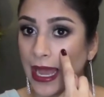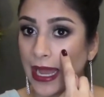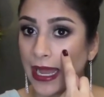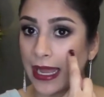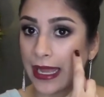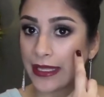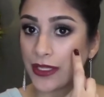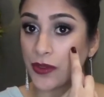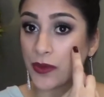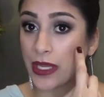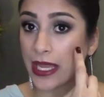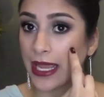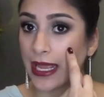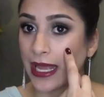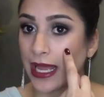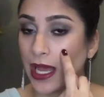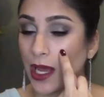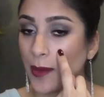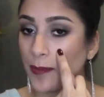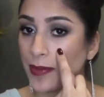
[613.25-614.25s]
uh, you
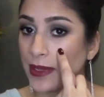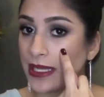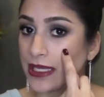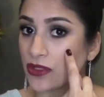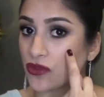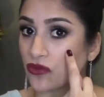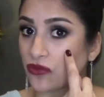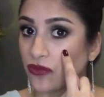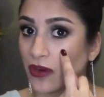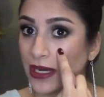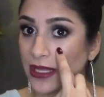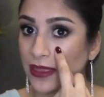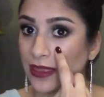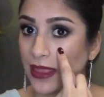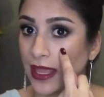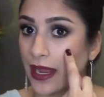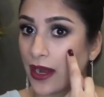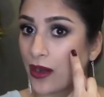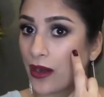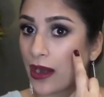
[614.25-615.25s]
can't help it, it's right
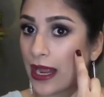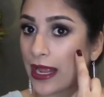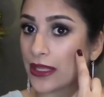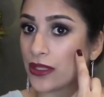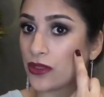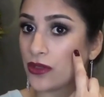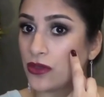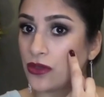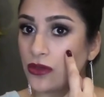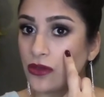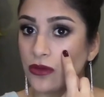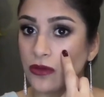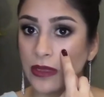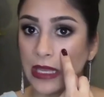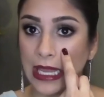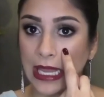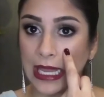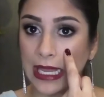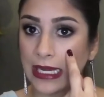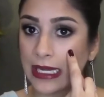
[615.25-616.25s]
there, and you
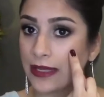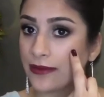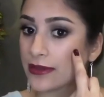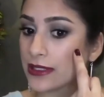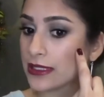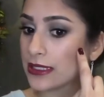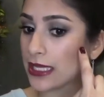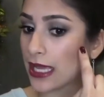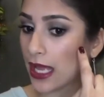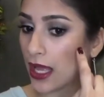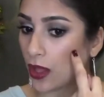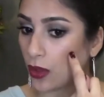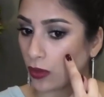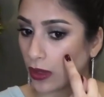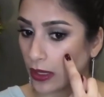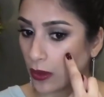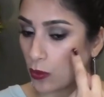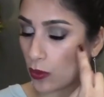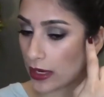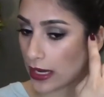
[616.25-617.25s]
can't even tell.
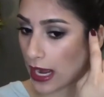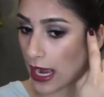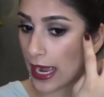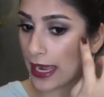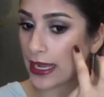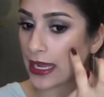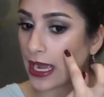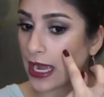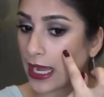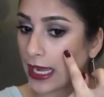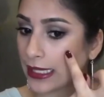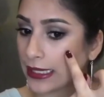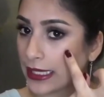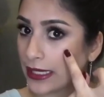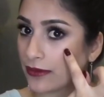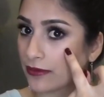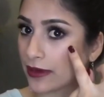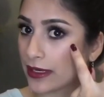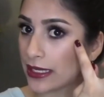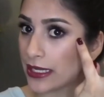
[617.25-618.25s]
Like when I
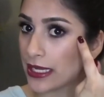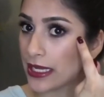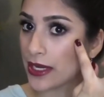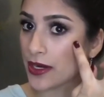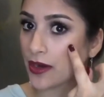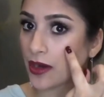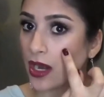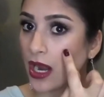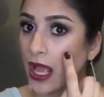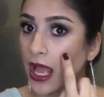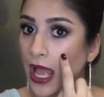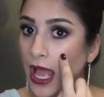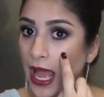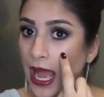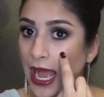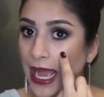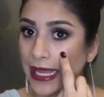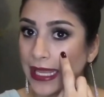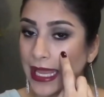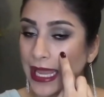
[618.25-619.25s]
highlight right here,
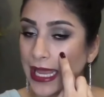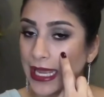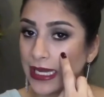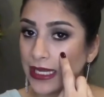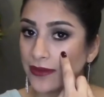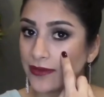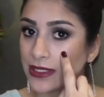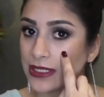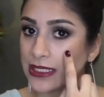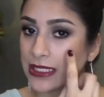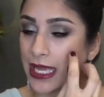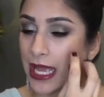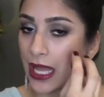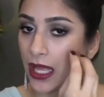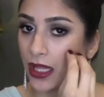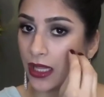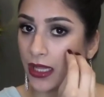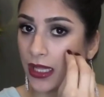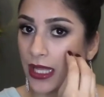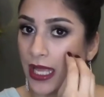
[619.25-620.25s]
I can't even
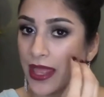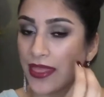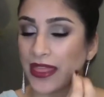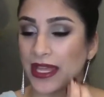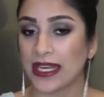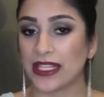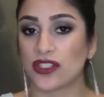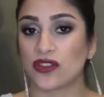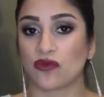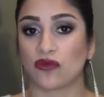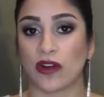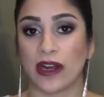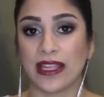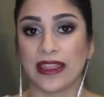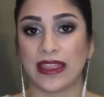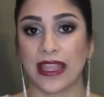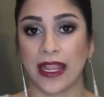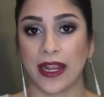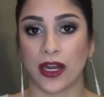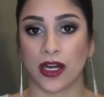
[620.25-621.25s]
tell that it's
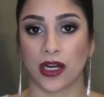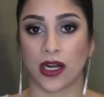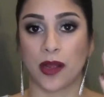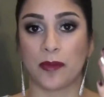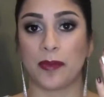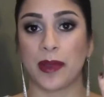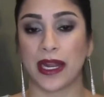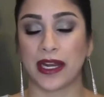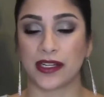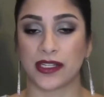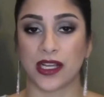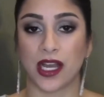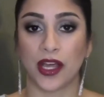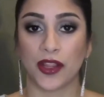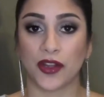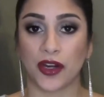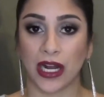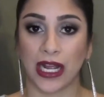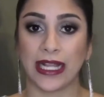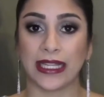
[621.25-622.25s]
right there compared to
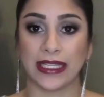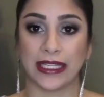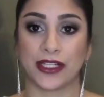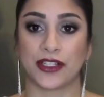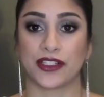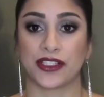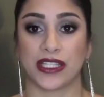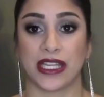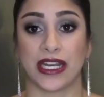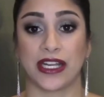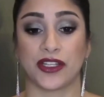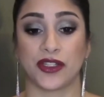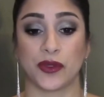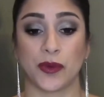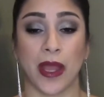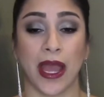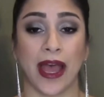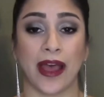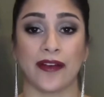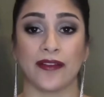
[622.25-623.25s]
other highlighters that I do
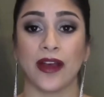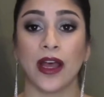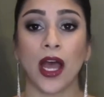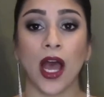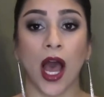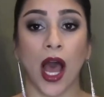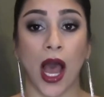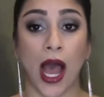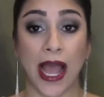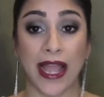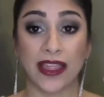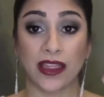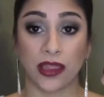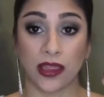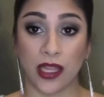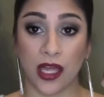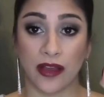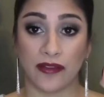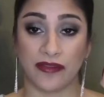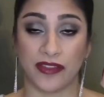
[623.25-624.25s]
have. I
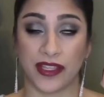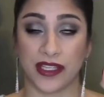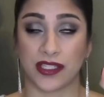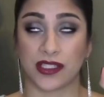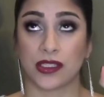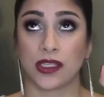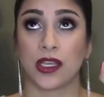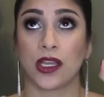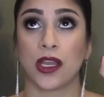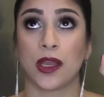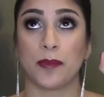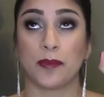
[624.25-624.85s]
love this.